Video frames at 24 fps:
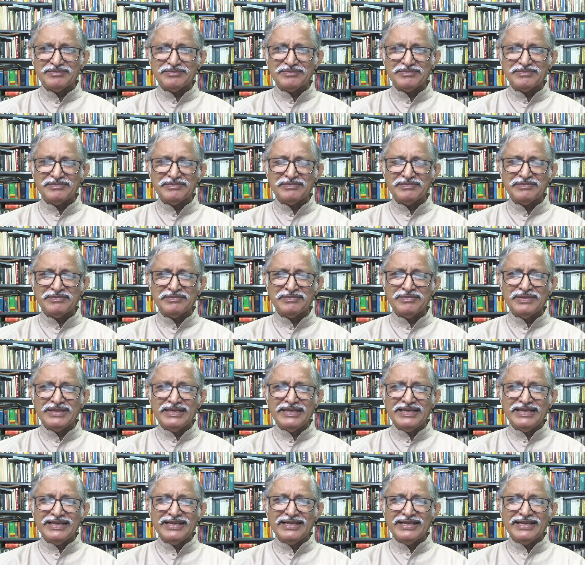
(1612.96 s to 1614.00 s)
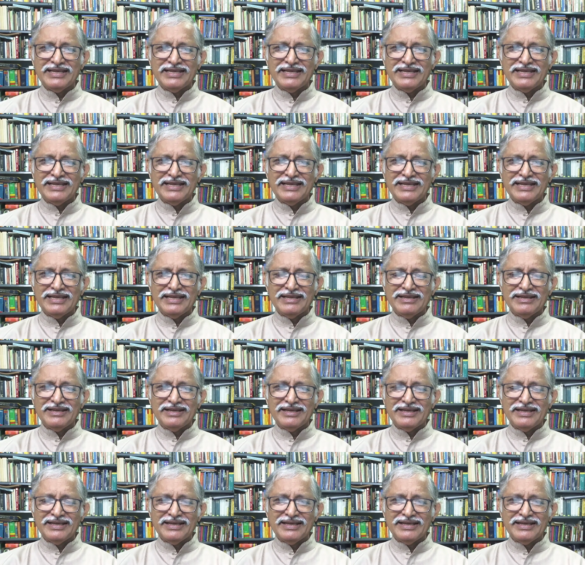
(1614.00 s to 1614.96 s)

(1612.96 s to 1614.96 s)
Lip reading: Nobody speaks.